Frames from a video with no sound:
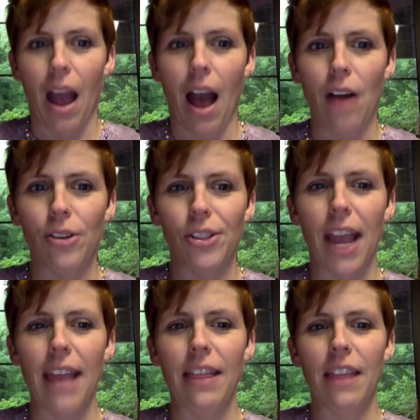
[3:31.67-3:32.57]
I'll
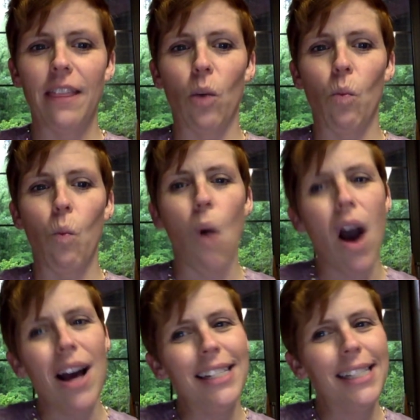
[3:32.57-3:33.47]
say that there
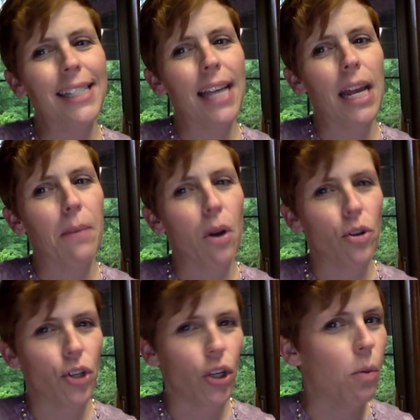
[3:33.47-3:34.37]
was an
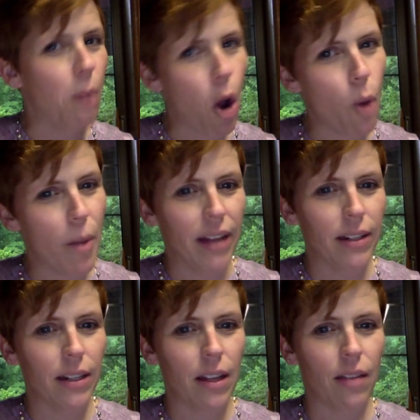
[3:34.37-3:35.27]
emotional moment